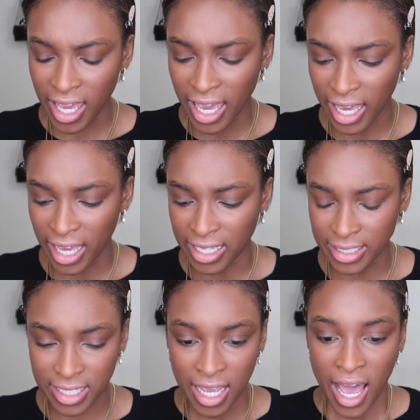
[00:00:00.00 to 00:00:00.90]

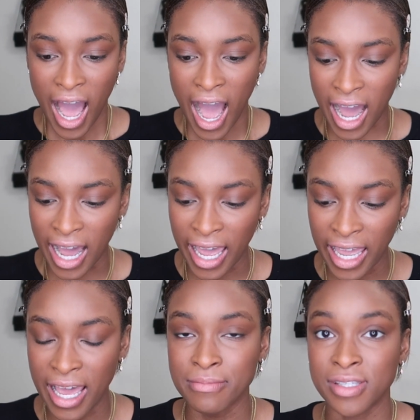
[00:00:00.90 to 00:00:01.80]
And
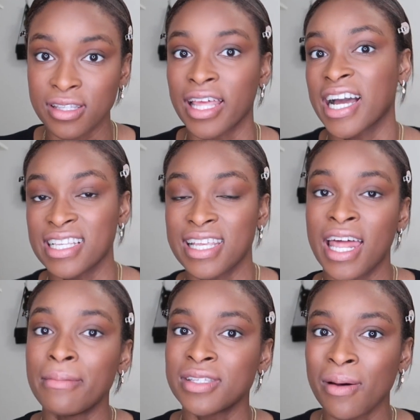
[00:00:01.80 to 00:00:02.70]
I am, like I
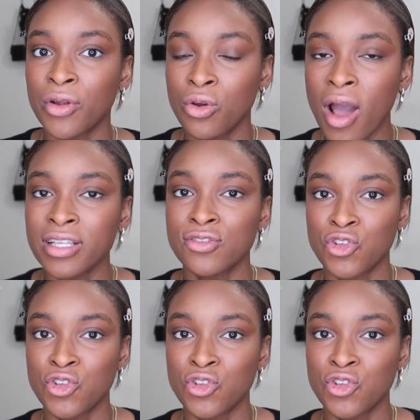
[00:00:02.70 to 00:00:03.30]
said, I'm someone who has a